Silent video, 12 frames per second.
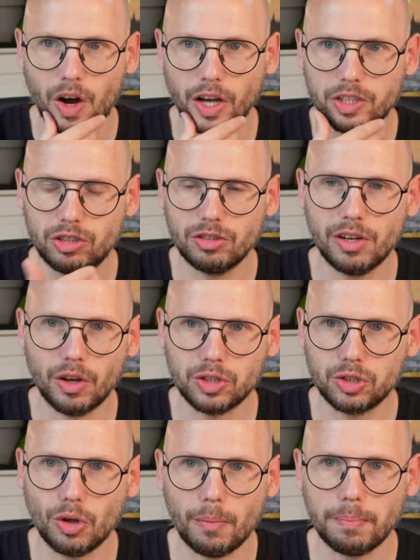I suddenly I
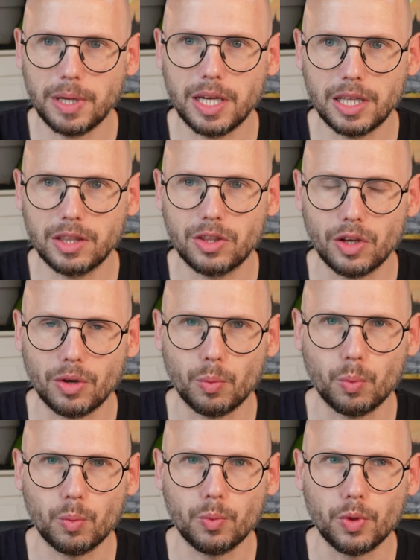stopped being the
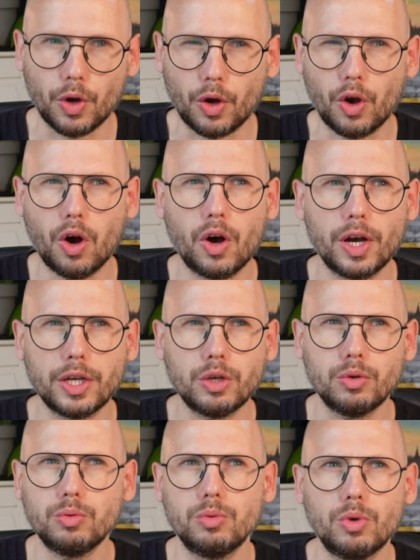the guy
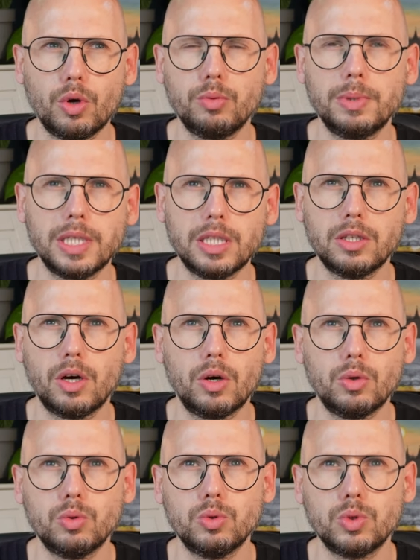who nobody
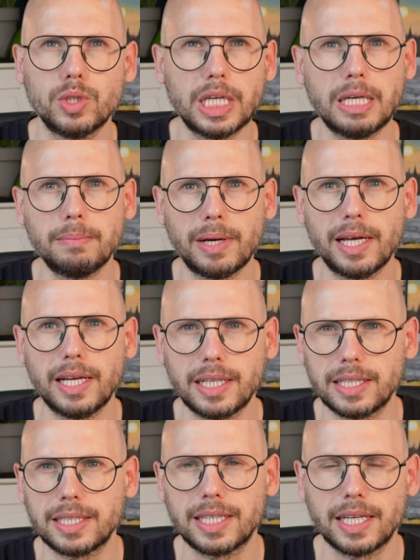knows
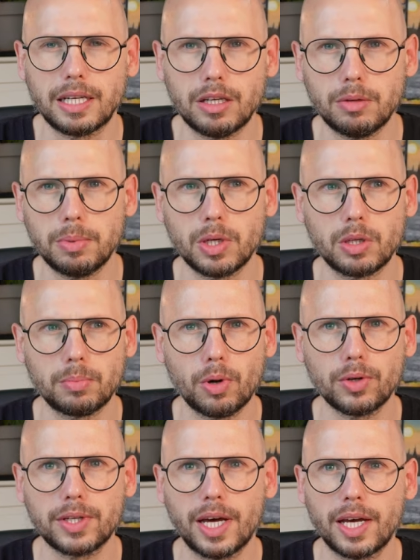emailing to say, "Can you be on the
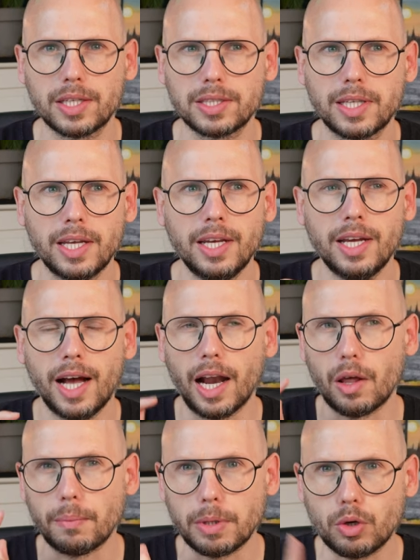podcast?"
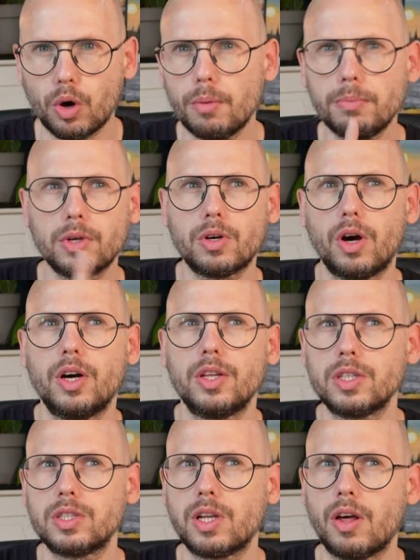And I become the guy
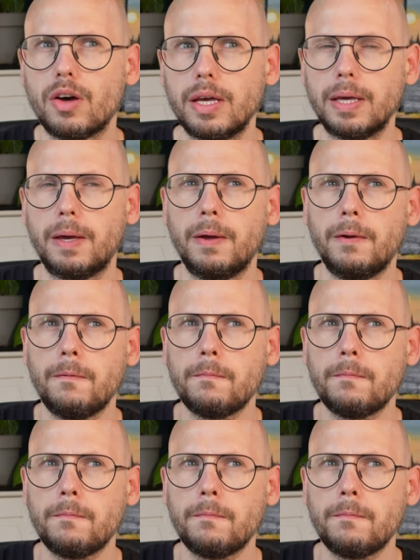that's like,